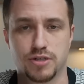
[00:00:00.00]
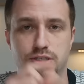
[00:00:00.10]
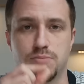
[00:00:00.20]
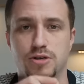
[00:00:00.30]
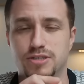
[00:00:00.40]
a
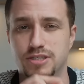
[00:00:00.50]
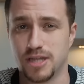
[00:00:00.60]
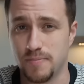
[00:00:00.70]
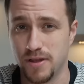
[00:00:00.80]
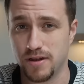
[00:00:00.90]
small
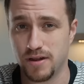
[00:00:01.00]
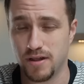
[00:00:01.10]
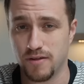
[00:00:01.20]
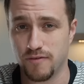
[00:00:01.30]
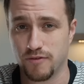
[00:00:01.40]
snippet
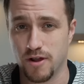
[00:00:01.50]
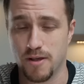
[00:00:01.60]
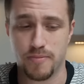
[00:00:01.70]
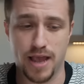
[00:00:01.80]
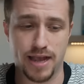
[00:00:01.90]

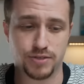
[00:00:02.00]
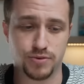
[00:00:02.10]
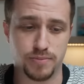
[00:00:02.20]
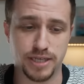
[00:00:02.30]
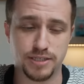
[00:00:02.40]
from the
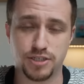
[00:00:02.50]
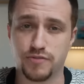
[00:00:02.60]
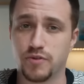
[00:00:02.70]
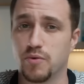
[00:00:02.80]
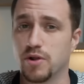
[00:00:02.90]
actual message.
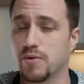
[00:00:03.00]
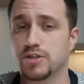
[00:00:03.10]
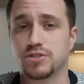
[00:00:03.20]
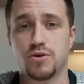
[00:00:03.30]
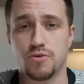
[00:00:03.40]
If you want to
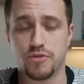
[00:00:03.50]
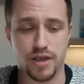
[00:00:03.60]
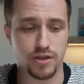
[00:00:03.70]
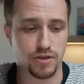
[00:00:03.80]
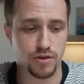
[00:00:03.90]
watch the whole
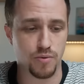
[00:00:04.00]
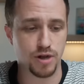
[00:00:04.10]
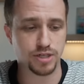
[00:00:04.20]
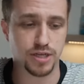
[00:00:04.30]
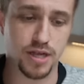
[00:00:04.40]
thing, you can go
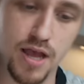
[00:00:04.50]
watch it.